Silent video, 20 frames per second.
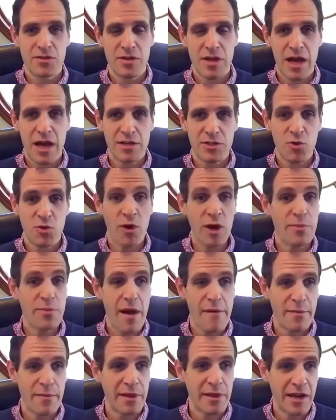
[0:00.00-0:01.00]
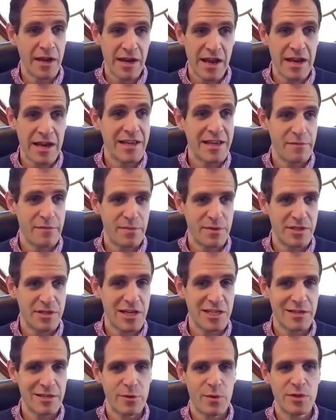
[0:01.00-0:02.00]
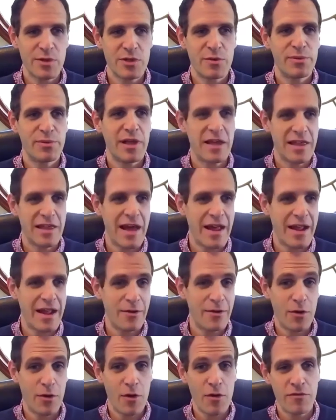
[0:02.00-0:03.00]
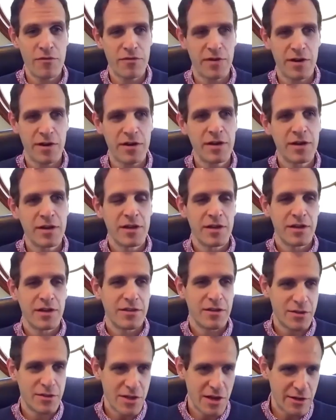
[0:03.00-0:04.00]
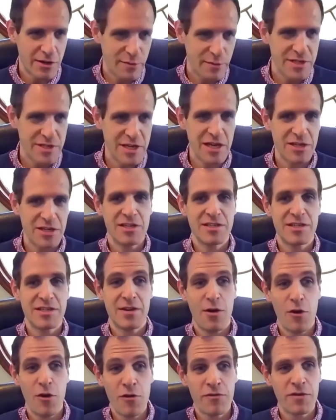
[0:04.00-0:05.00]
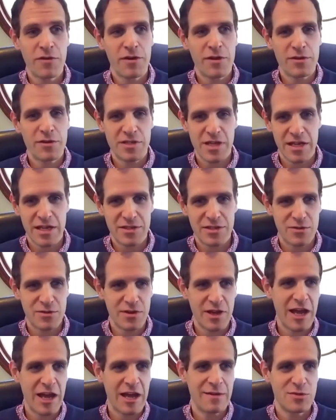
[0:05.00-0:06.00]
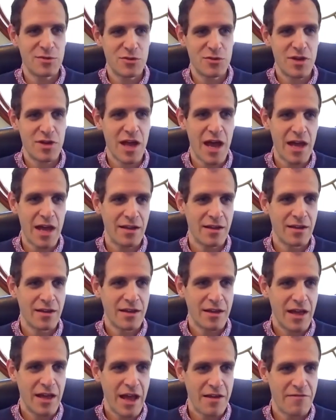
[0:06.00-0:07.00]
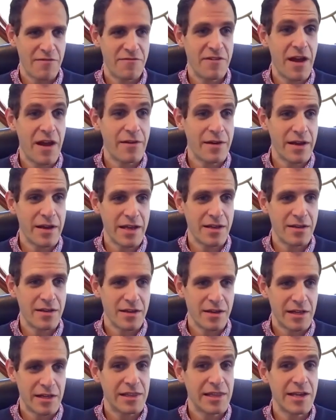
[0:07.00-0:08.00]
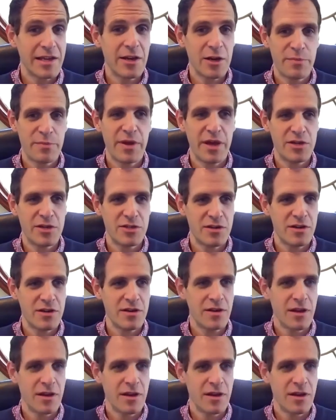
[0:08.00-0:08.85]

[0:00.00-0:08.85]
scoring probability on any given possession. But when you play that out over those 100 possessions and over those 82 games, you get a very clear picture